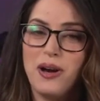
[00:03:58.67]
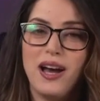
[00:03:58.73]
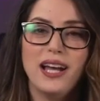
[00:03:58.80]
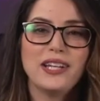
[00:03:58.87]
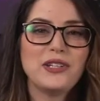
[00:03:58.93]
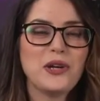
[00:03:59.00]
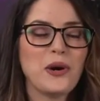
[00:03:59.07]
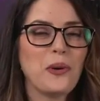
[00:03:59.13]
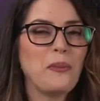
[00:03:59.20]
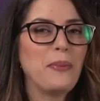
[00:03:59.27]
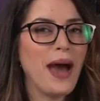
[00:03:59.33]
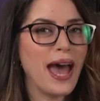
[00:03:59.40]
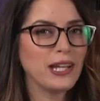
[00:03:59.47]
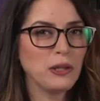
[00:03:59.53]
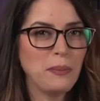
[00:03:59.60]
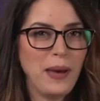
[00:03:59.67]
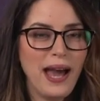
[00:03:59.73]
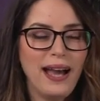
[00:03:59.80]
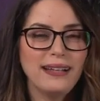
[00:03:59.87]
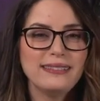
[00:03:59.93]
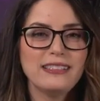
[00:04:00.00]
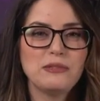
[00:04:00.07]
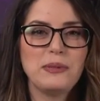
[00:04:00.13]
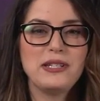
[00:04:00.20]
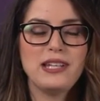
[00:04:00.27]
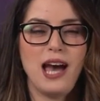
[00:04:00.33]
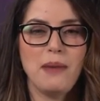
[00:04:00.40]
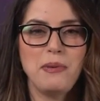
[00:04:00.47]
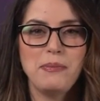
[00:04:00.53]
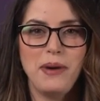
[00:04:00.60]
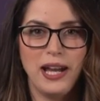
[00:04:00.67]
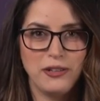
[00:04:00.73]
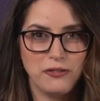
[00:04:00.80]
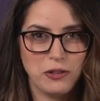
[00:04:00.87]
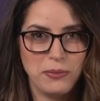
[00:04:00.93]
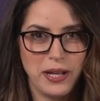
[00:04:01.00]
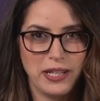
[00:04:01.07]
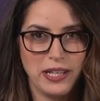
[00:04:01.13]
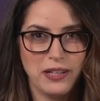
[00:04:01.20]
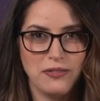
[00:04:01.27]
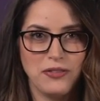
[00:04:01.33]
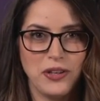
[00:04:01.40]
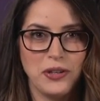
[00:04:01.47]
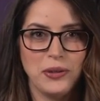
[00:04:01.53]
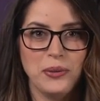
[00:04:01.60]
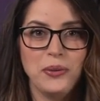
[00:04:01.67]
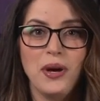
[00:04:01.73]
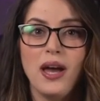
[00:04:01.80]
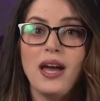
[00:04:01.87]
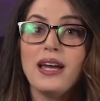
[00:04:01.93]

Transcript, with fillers: Gaming. I know Battle Pass has been top of mind for many of you.